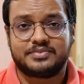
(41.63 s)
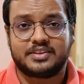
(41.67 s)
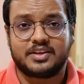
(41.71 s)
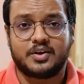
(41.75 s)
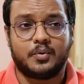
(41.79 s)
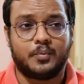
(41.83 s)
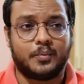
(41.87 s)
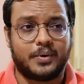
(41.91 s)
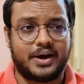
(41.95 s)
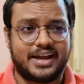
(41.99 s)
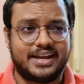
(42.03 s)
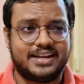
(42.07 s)

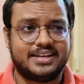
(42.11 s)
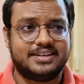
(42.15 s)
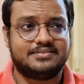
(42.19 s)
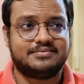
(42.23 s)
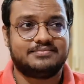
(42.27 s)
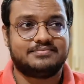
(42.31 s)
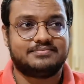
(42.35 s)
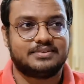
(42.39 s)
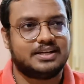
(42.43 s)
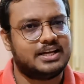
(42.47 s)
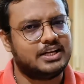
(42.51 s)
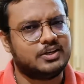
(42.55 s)
Why?
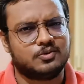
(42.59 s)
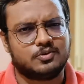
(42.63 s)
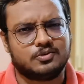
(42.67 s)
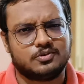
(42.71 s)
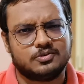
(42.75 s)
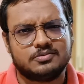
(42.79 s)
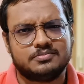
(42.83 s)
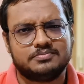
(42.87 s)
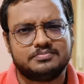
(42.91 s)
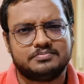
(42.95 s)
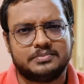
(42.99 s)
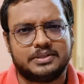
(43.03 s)
I don't
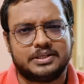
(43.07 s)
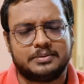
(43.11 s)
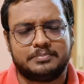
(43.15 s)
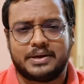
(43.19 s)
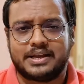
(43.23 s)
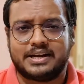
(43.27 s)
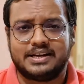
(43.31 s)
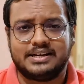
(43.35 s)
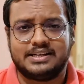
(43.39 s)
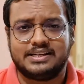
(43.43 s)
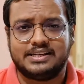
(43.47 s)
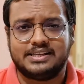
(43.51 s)
know, but
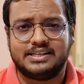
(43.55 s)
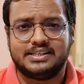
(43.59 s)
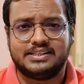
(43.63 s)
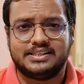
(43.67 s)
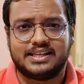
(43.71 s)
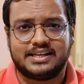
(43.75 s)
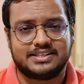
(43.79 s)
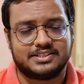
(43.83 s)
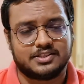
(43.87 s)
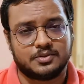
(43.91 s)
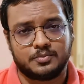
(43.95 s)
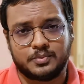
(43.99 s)
apparently
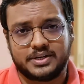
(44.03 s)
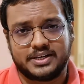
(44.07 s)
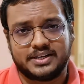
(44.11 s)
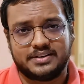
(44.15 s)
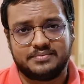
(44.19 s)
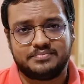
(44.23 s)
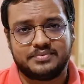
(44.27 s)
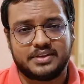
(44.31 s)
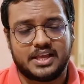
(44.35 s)
that's the word.